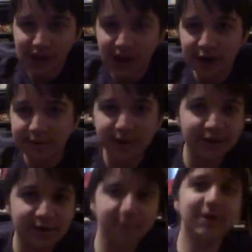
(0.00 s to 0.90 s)
And I'm like,
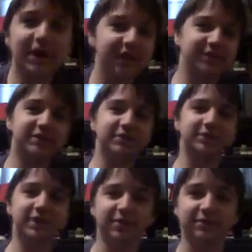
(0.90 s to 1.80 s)
why not just do
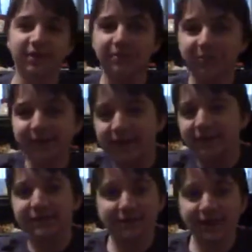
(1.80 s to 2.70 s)
another one?
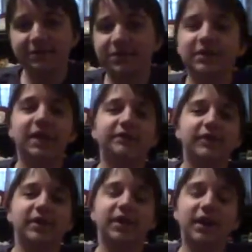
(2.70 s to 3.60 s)
Because that was a lot of
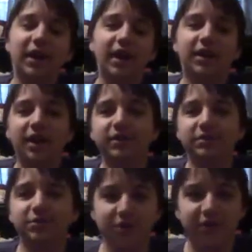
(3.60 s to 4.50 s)
fun, and I, I
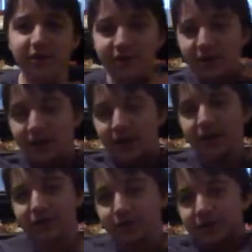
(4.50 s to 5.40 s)
enjoy it. I
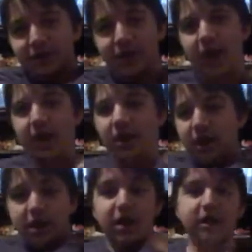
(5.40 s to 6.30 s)
enjoyed it a lot.
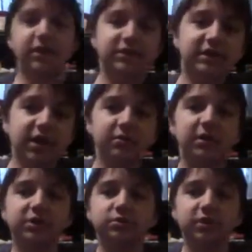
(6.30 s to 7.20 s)
Now today we
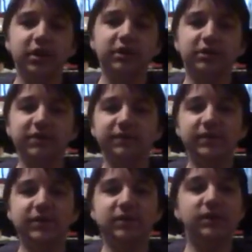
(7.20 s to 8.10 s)
are doing a
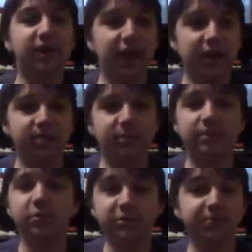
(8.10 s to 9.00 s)
different game
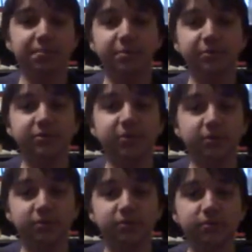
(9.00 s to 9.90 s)
that most people
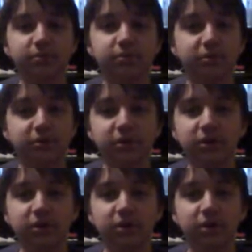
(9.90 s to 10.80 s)
don't
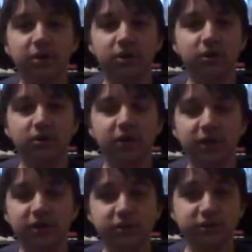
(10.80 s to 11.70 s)
really
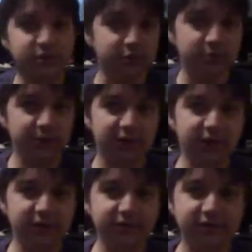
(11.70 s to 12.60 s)
get into
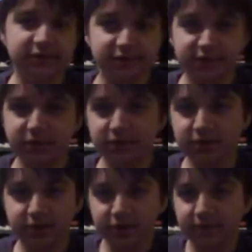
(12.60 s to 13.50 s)
because
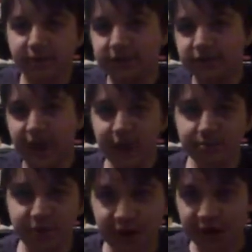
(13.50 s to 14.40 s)
of its
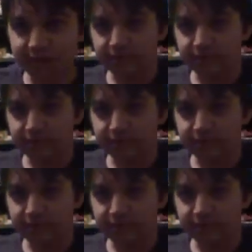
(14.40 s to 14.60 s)
gameplay.